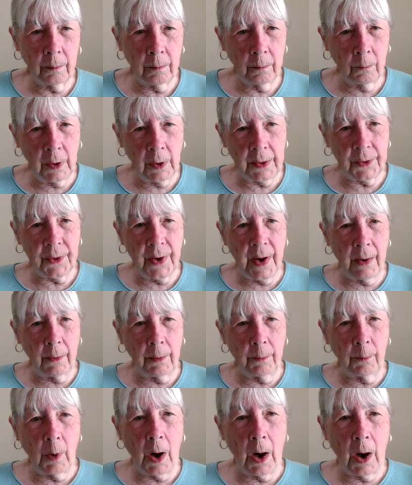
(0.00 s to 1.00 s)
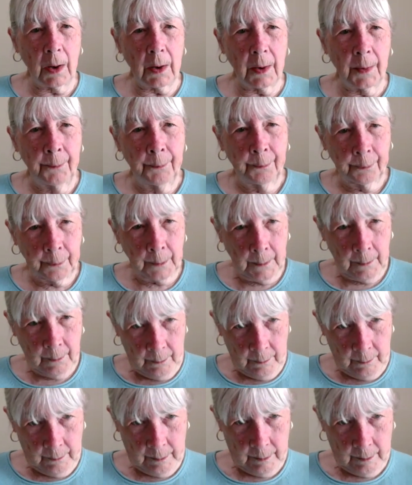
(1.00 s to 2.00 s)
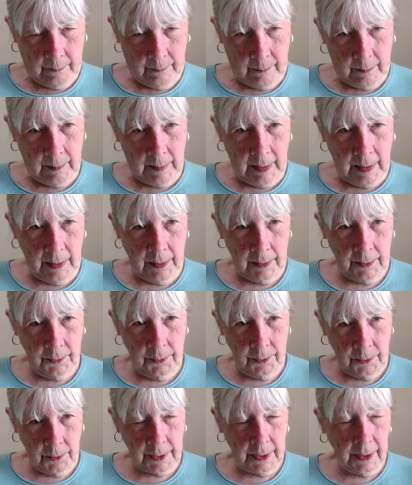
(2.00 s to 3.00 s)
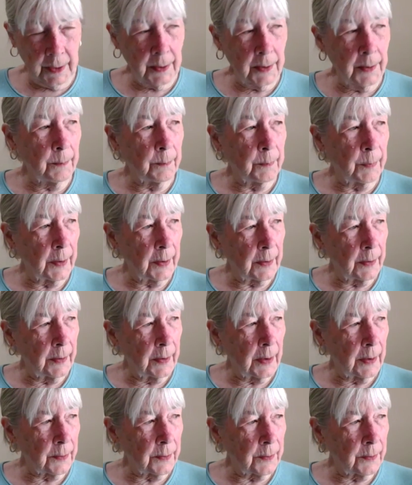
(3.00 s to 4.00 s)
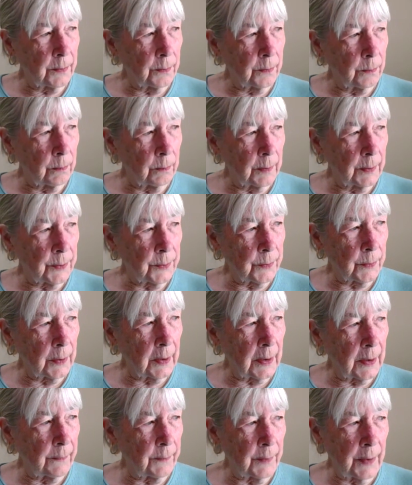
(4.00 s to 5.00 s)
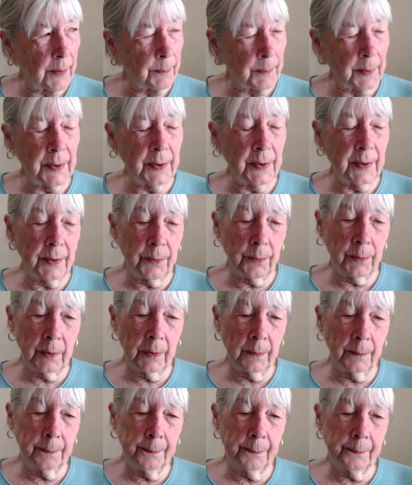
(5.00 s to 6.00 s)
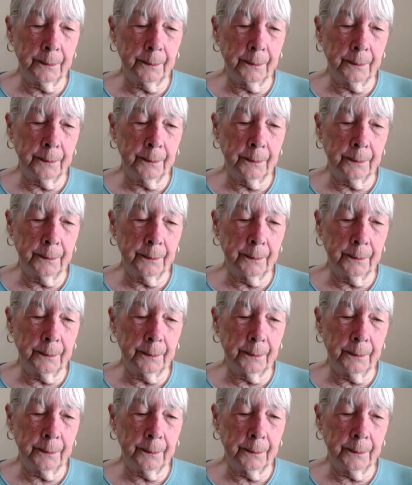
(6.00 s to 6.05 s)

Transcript: what is now Iraq and Turkey, but not to Israel. I have not been to Israel.